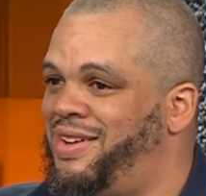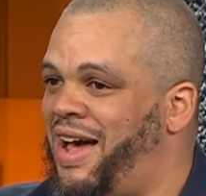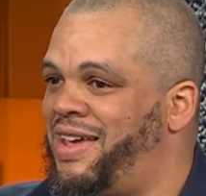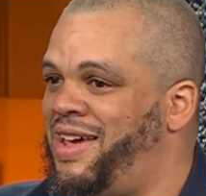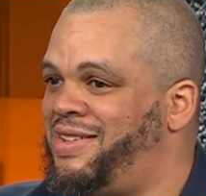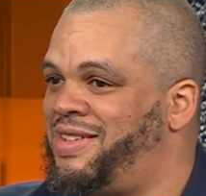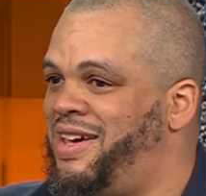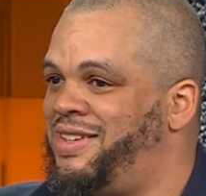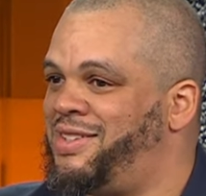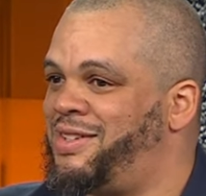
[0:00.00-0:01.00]
I can't
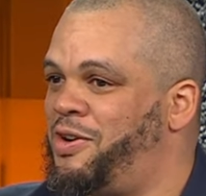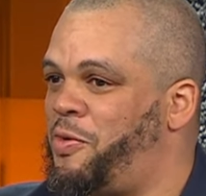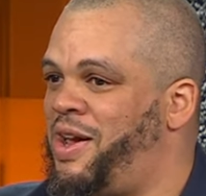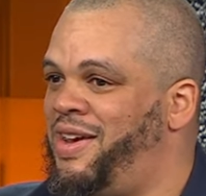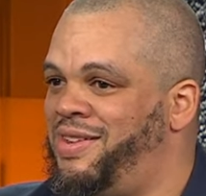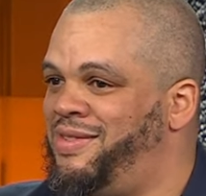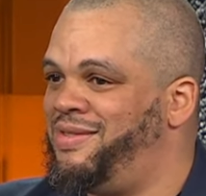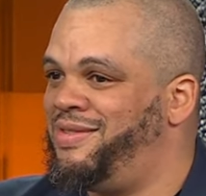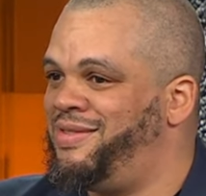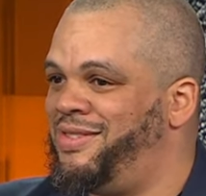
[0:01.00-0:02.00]
say this is a great
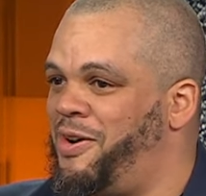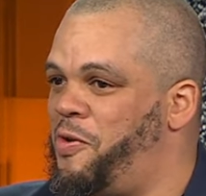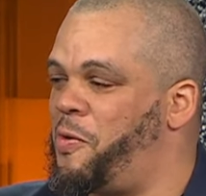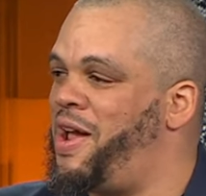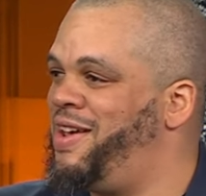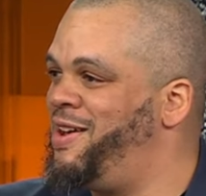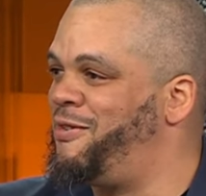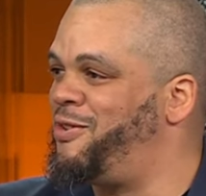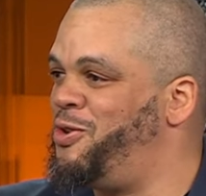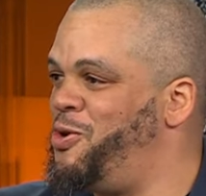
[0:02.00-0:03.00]

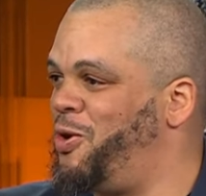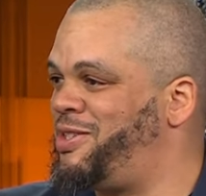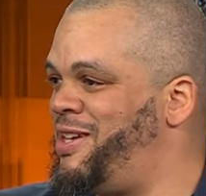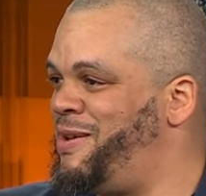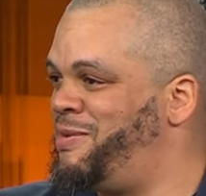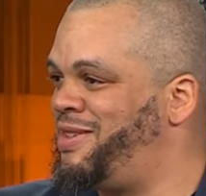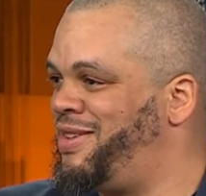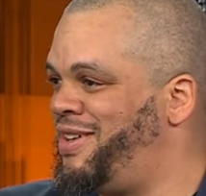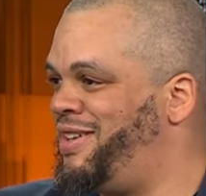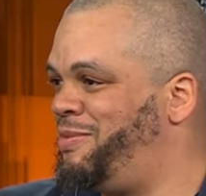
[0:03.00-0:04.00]
year for New York teams,
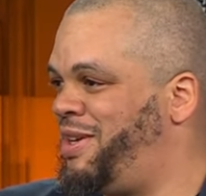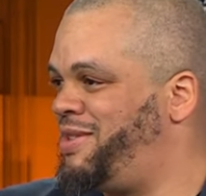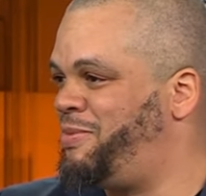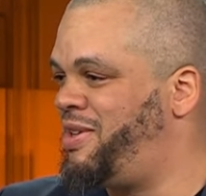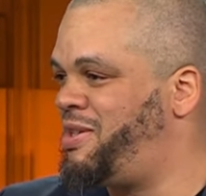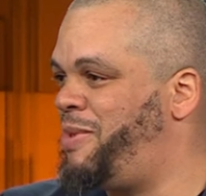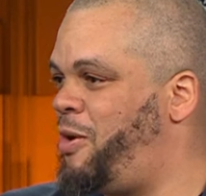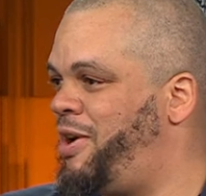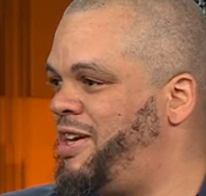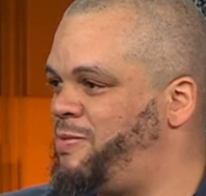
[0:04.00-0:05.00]
but it's
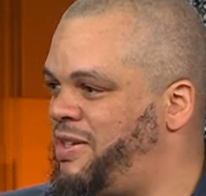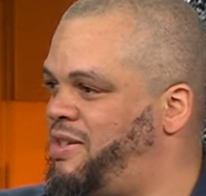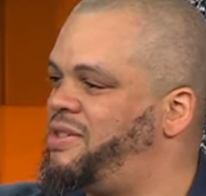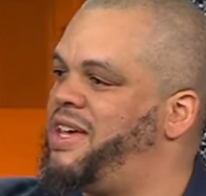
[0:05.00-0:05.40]
about what I expected.